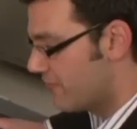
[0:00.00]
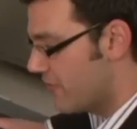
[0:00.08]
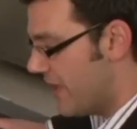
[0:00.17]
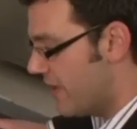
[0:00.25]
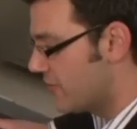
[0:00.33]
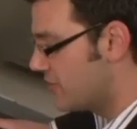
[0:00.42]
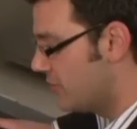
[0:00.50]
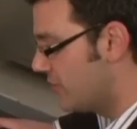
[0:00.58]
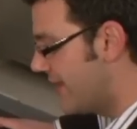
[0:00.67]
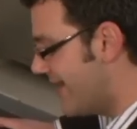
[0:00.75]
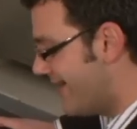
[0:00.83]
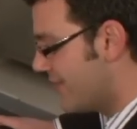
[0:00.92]
for air to
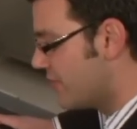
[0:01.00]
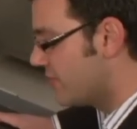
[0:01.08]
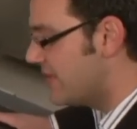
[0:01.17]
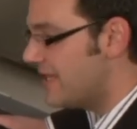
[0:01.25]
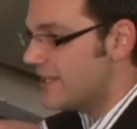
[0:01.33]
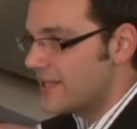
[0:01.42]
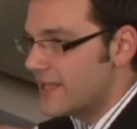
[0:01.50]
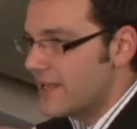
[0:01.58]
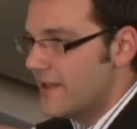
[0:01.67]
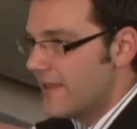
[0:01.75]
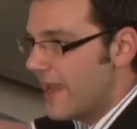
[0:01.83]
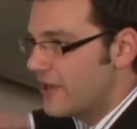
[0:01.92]
get underneath it
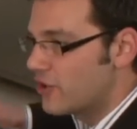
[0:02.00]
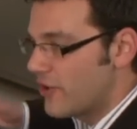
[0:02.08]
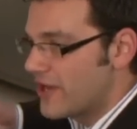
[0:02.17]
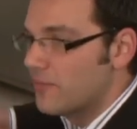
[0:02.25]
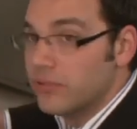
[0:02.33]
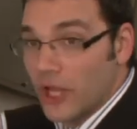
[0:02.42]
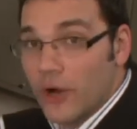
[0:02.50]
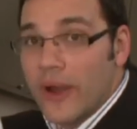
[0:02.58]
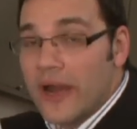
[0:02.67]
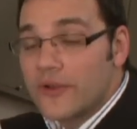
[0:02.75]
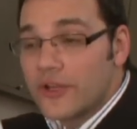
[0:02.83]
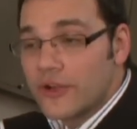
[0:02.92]
and create a
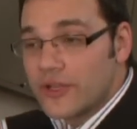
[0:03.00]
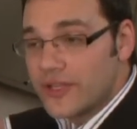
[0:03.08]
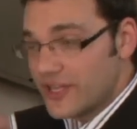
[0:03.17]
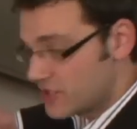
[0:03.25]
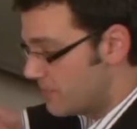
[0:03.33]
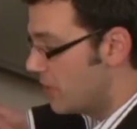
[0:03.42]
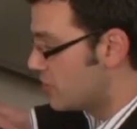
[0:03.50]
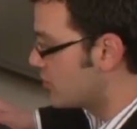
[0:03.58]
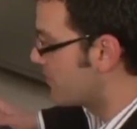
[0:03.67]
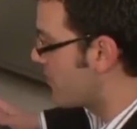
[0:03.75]
blowout during the exposure